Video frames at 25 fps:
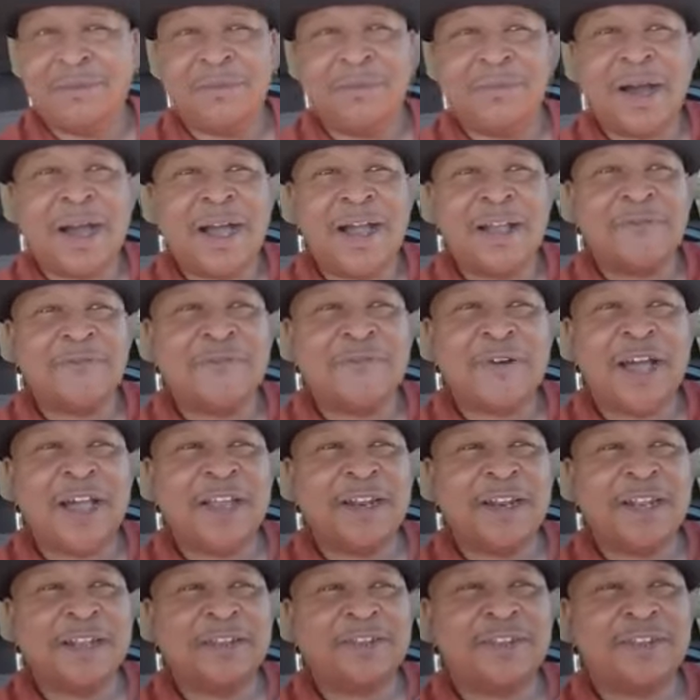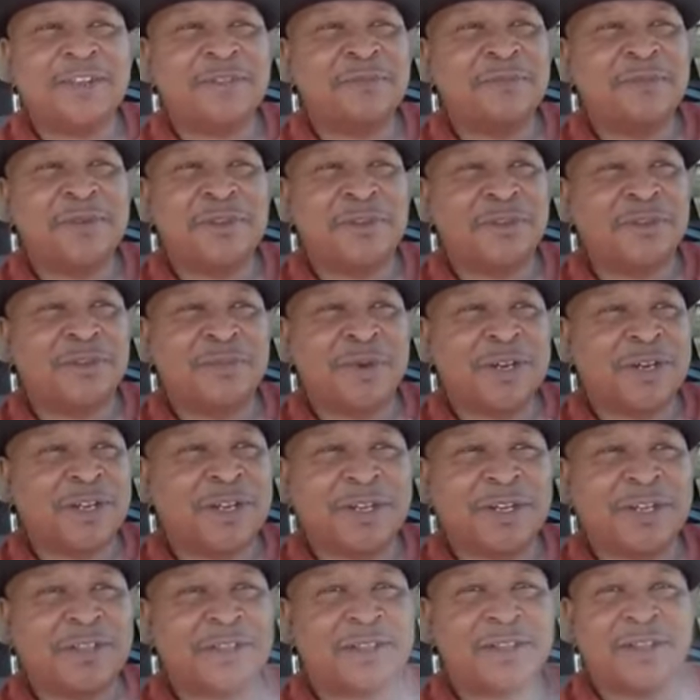My finances and miracle
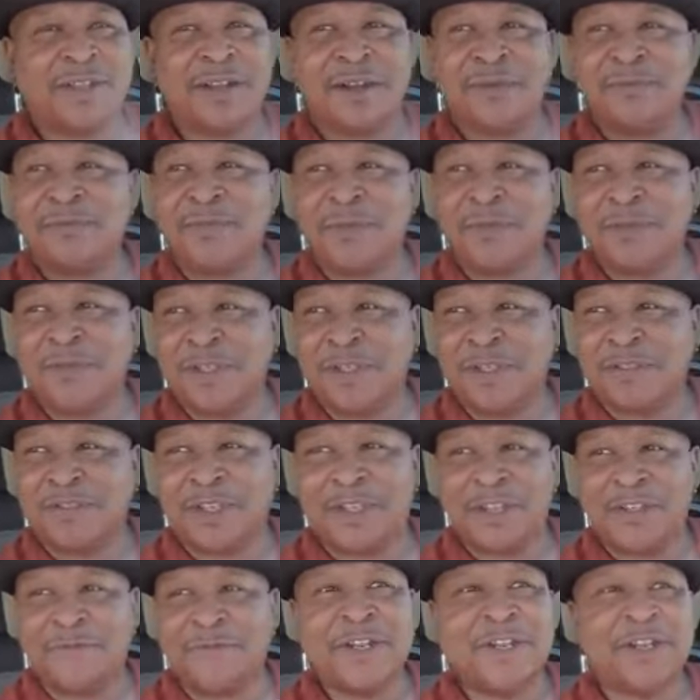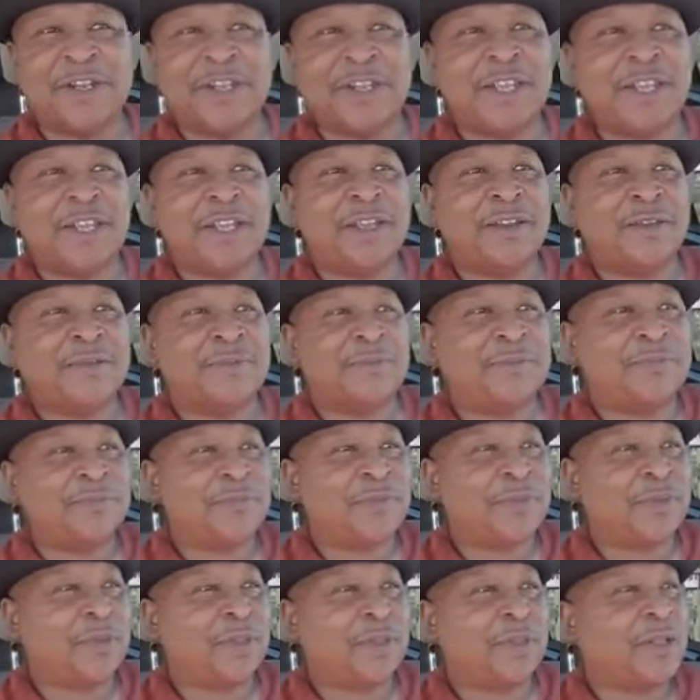money doesn't come from this. And if it did,
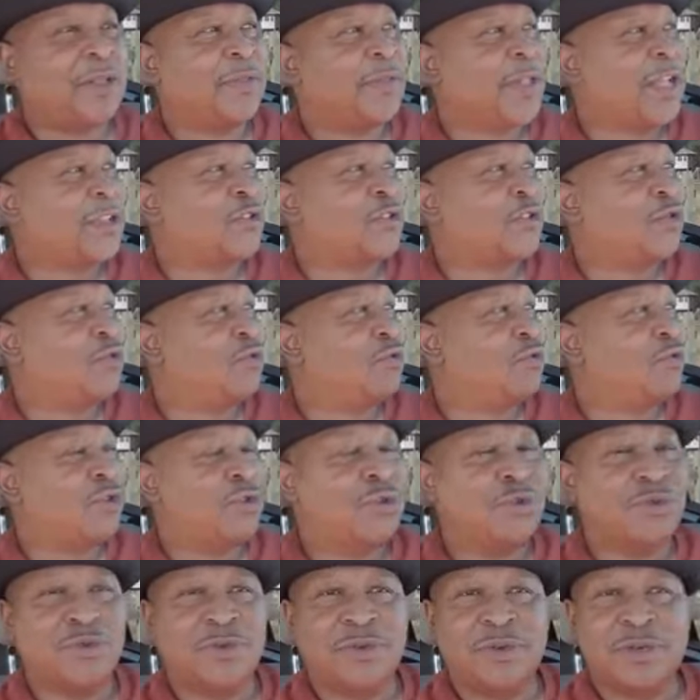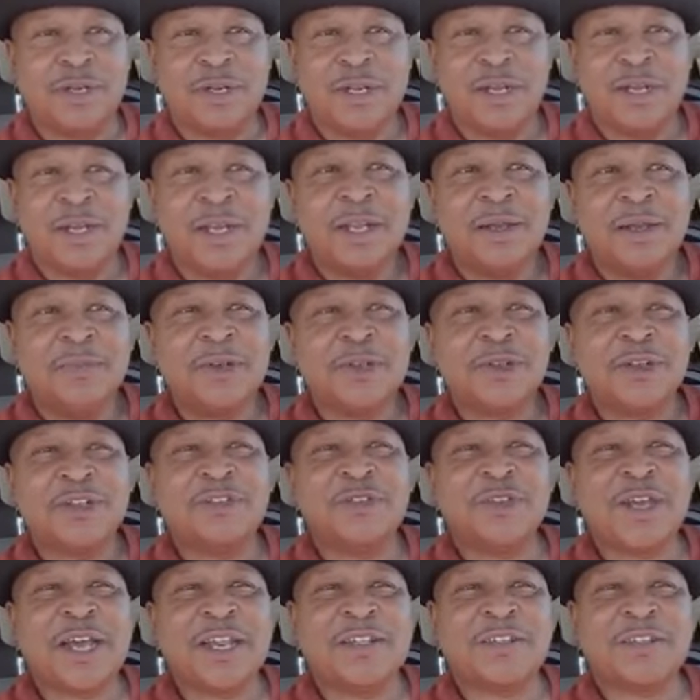that's cool too.
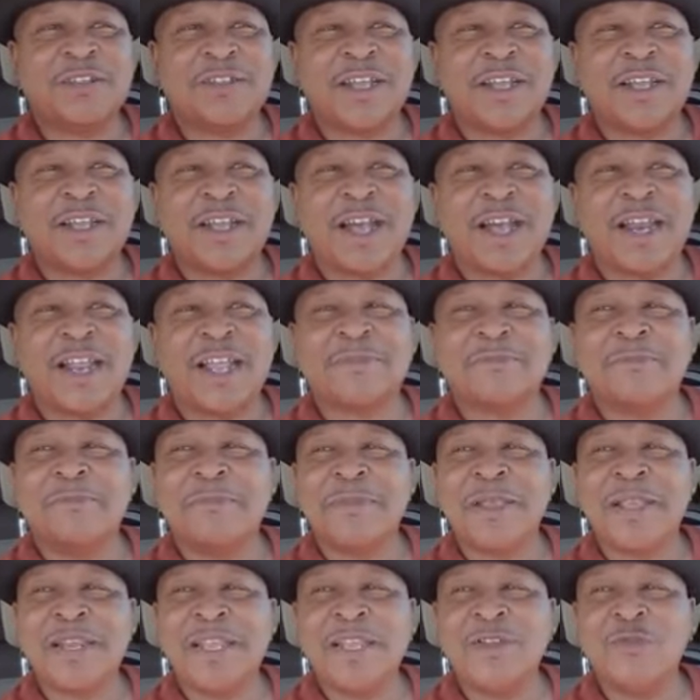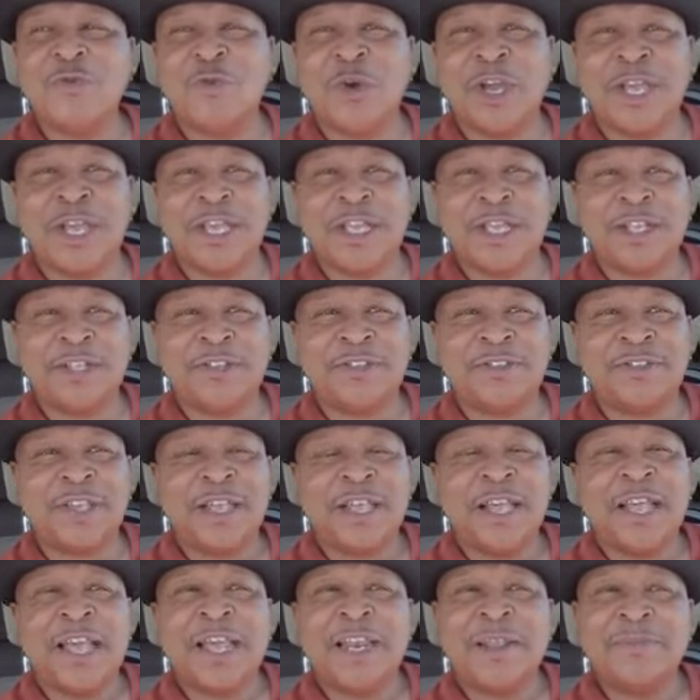Because you got to understand, God has many ways.
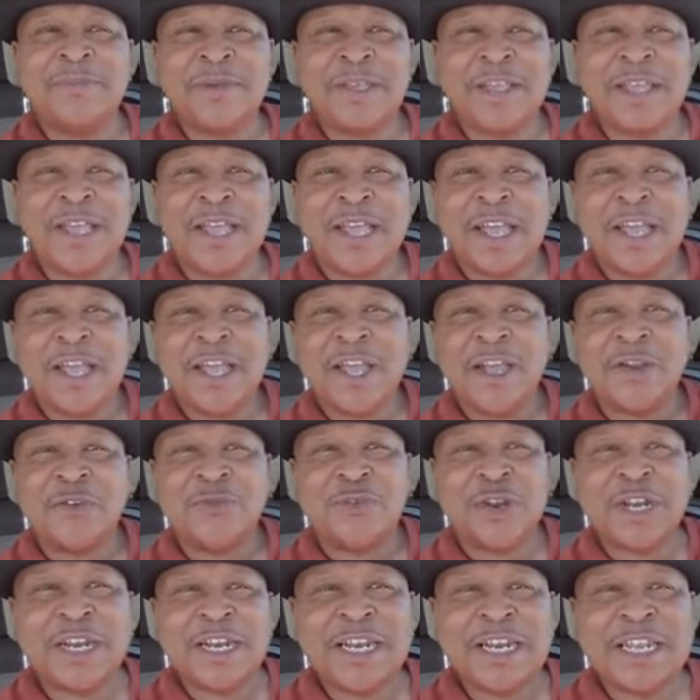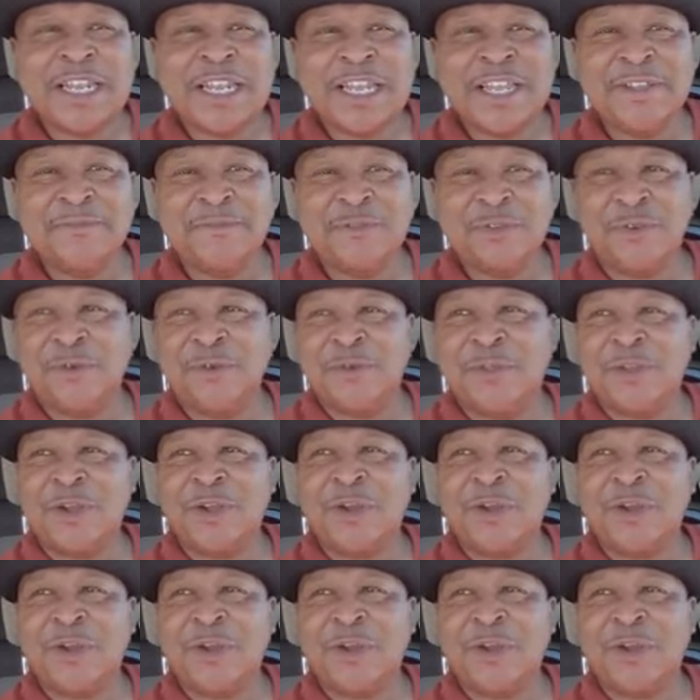Let me relieve you.